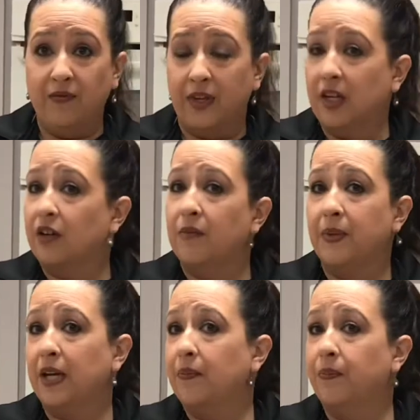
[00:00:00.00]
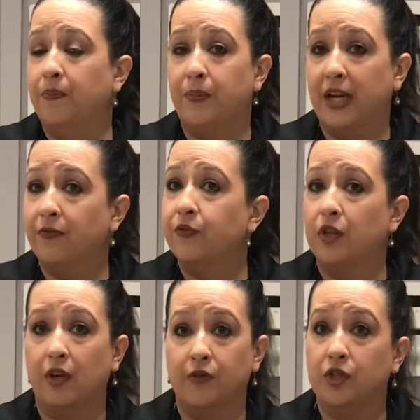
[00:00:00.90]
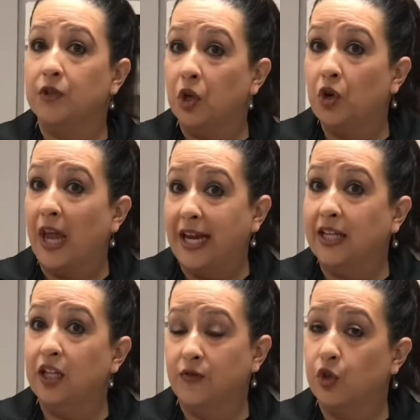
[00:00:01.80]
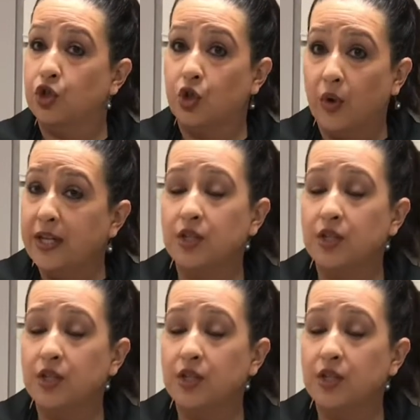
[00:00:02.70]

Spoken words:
and it could be beef to your liking of your choice.